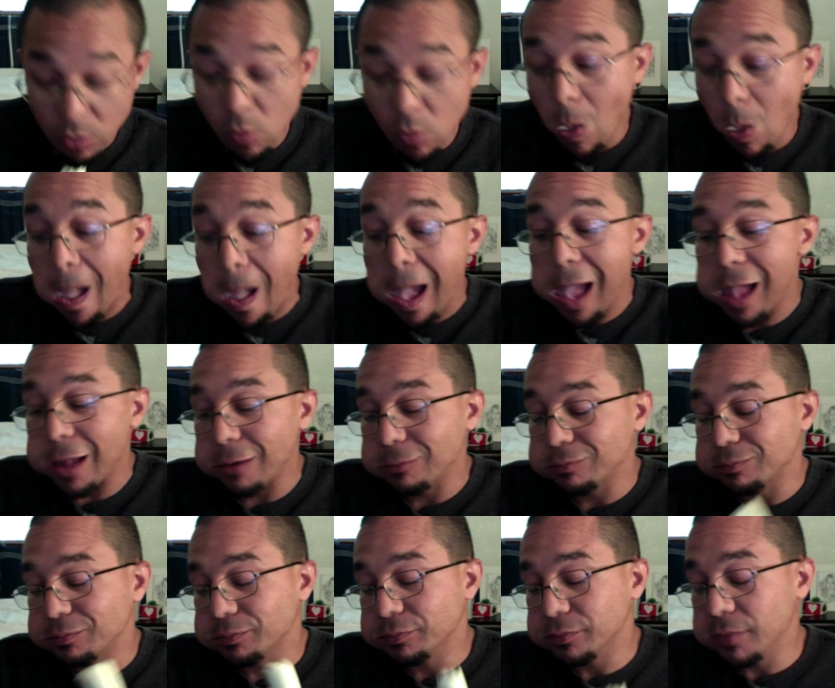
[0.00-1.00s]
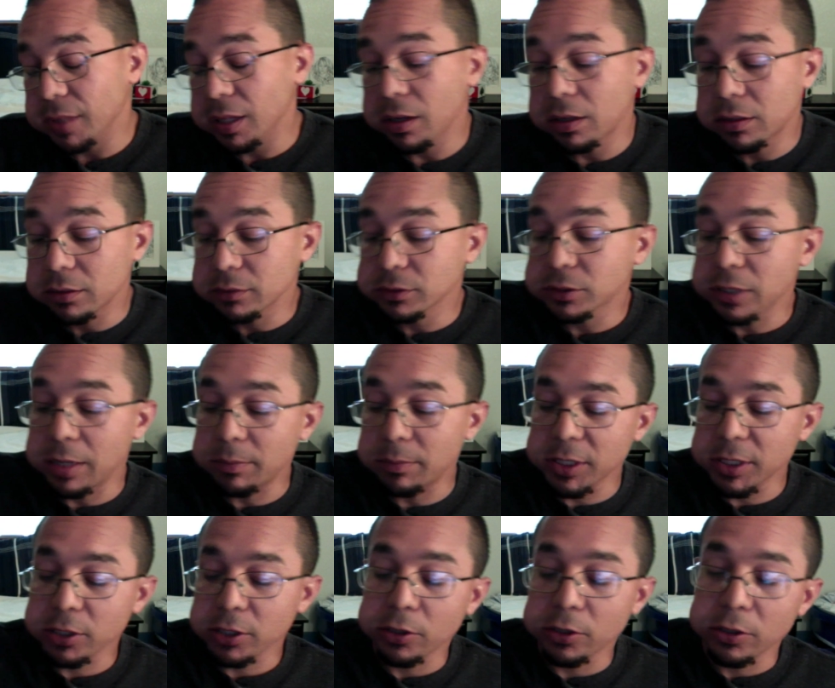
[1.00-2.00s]
So I'm
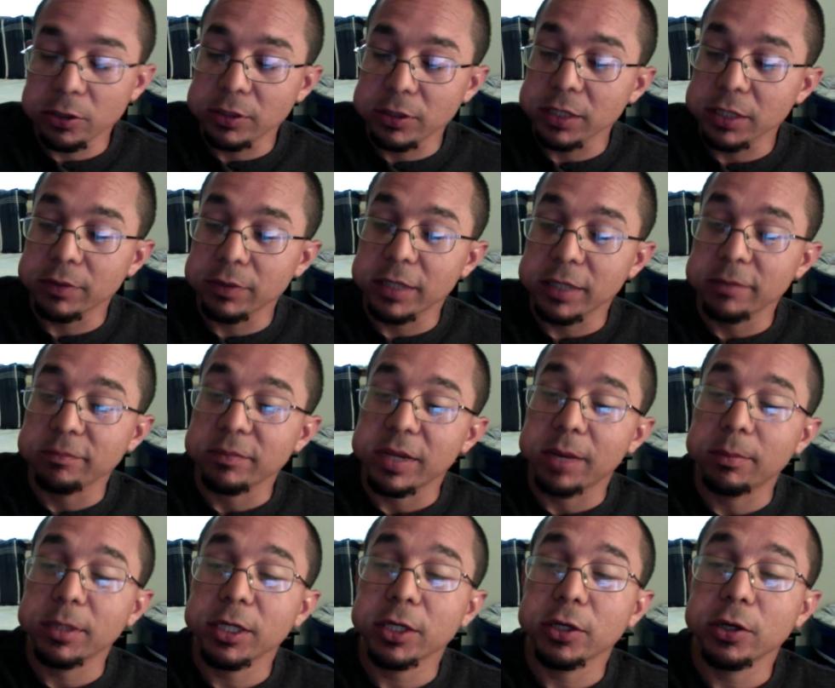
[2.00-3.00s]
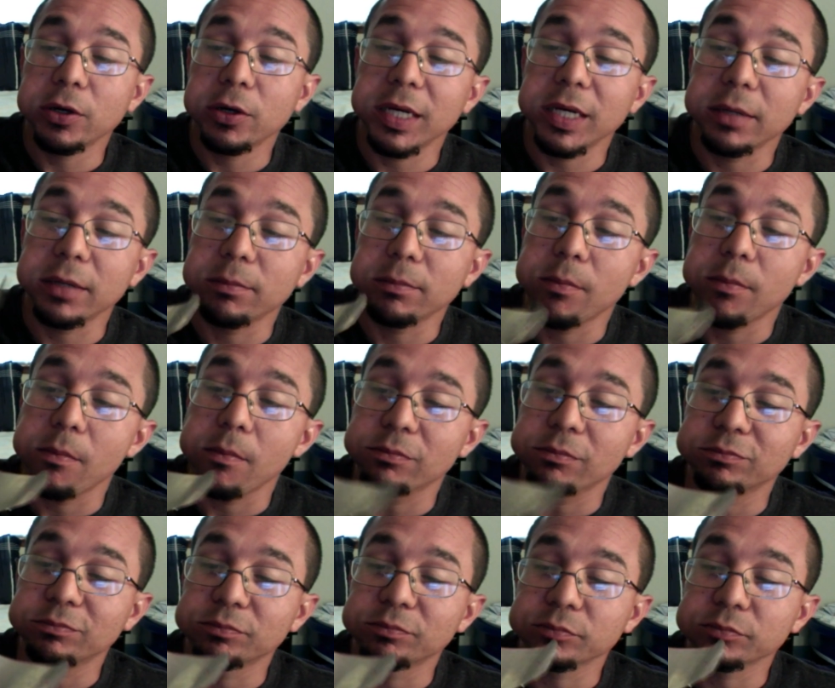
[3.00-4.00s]
gonna go anyway. I'm gonna go and
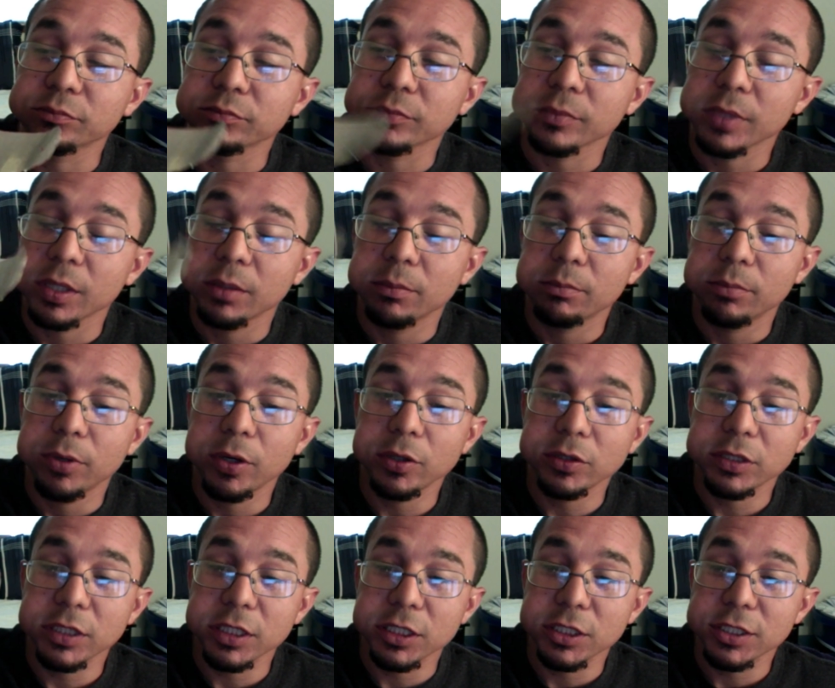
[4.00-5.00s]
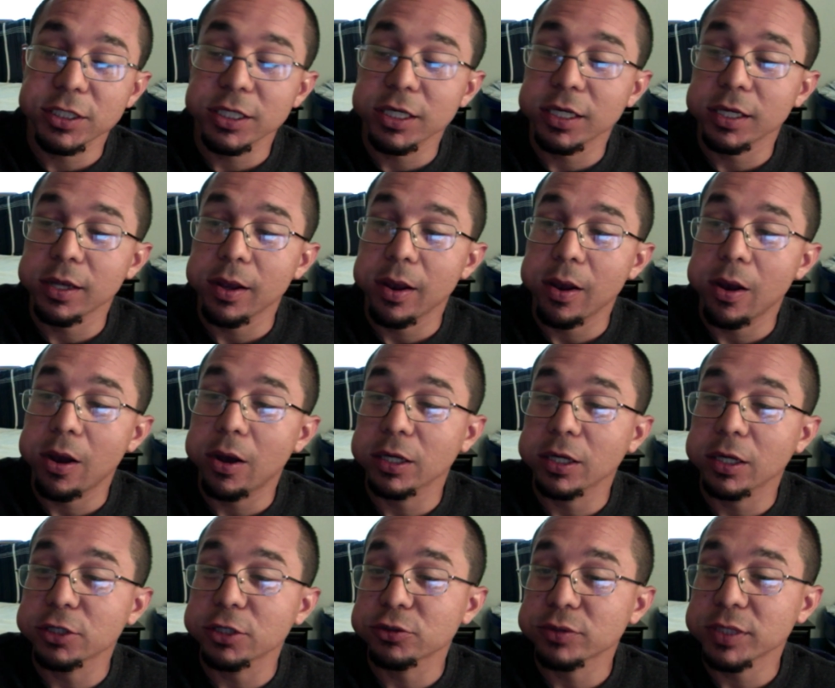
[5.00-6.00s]
post this shit on the
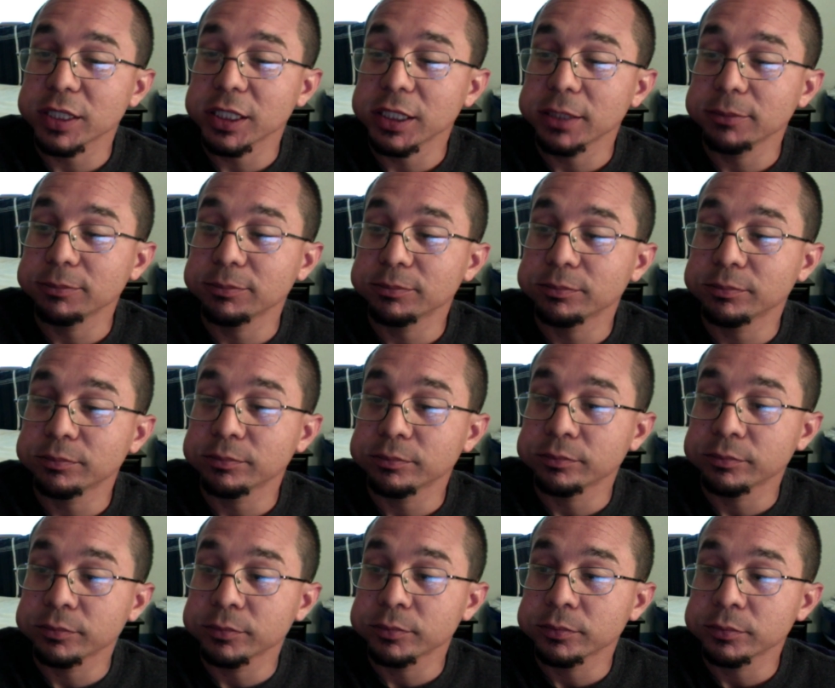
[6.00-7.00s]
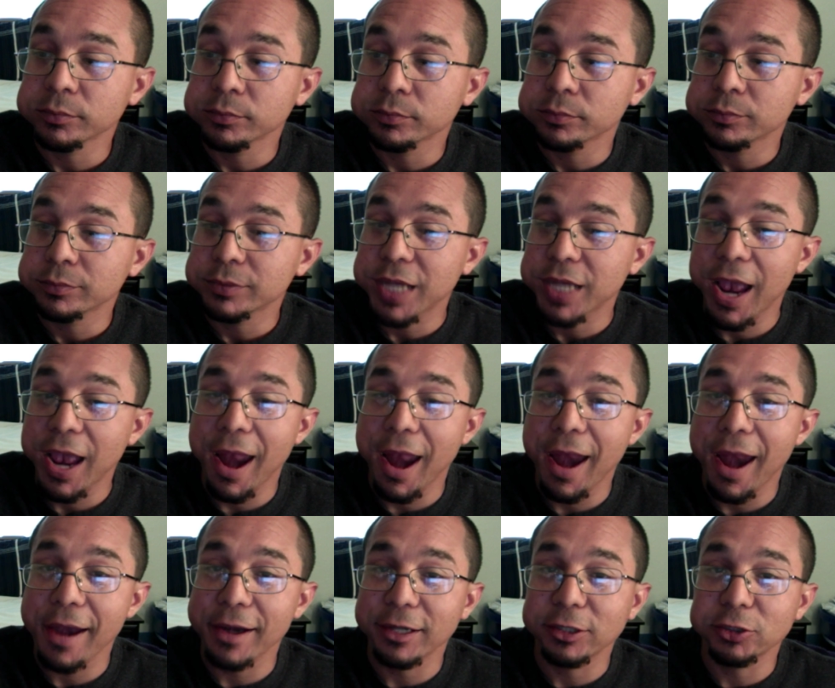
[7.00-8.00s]
tree
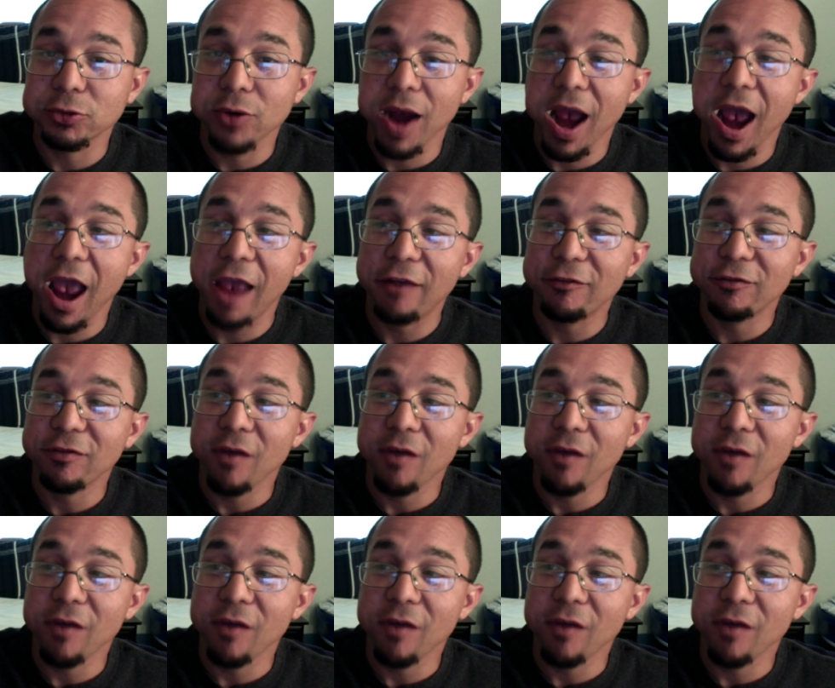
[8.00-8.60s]
and drive